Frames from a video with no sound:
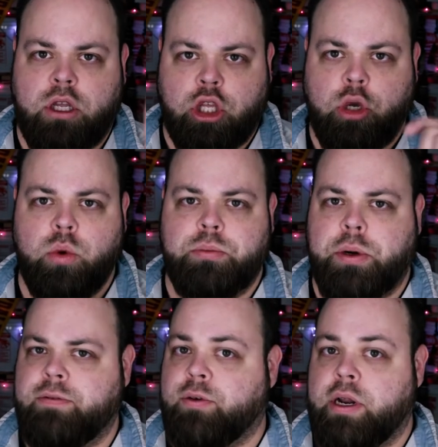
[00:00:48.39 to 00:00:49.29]
you would
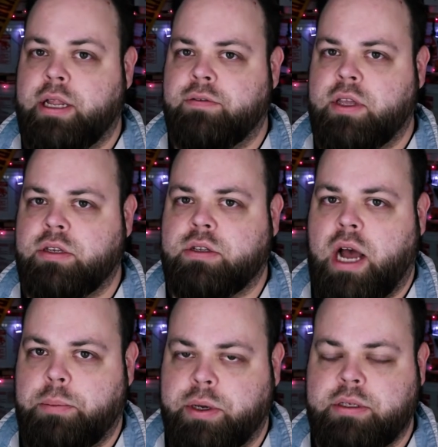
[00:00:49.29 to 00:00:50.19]
put for any of these
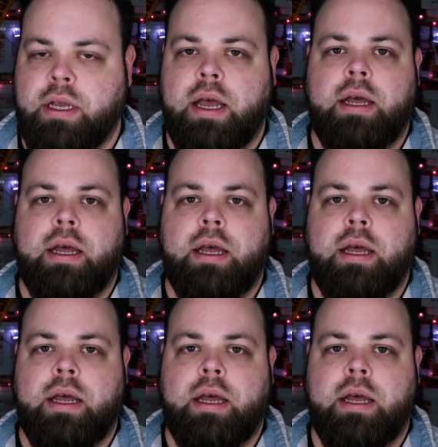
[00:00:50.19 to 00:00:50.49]
topics.